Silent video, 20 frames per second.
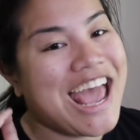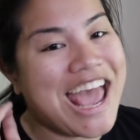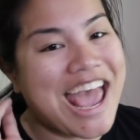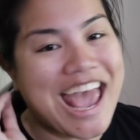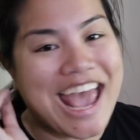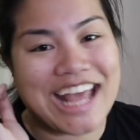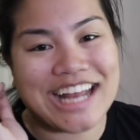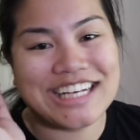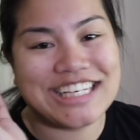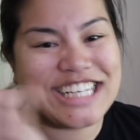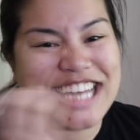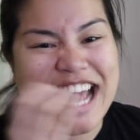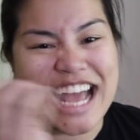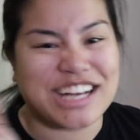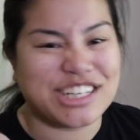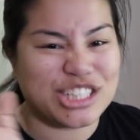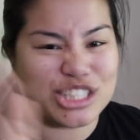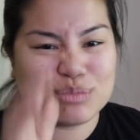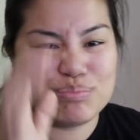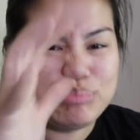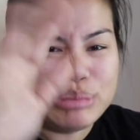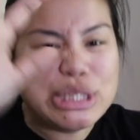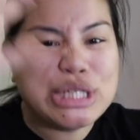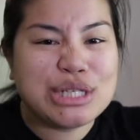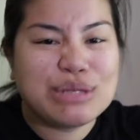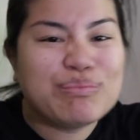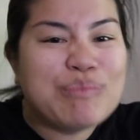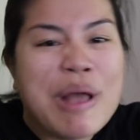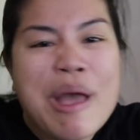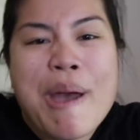And yeah, just
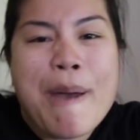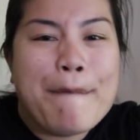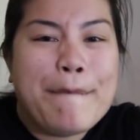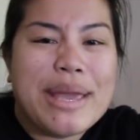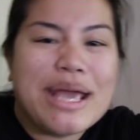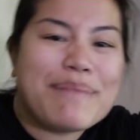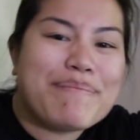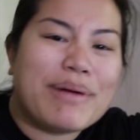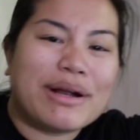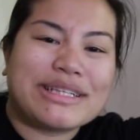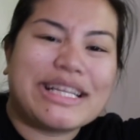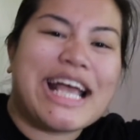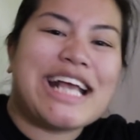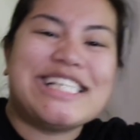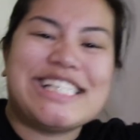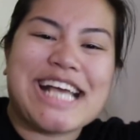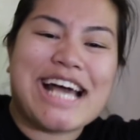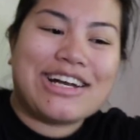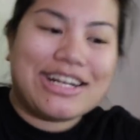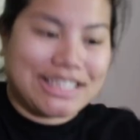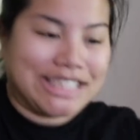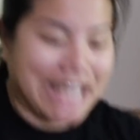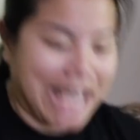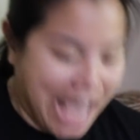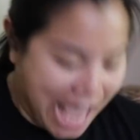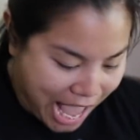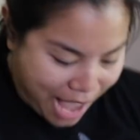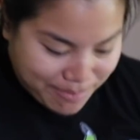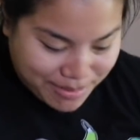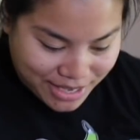big birthday shout out to
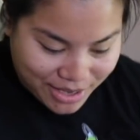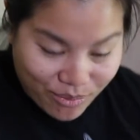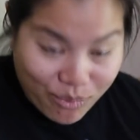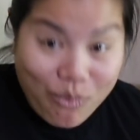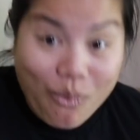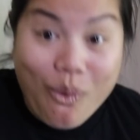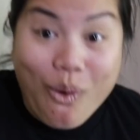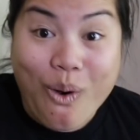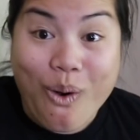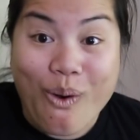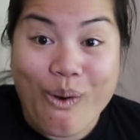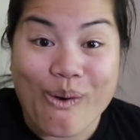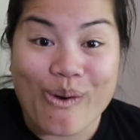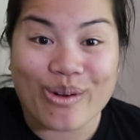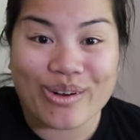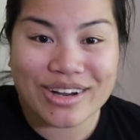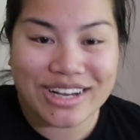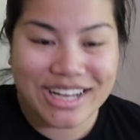Abby. Whoa.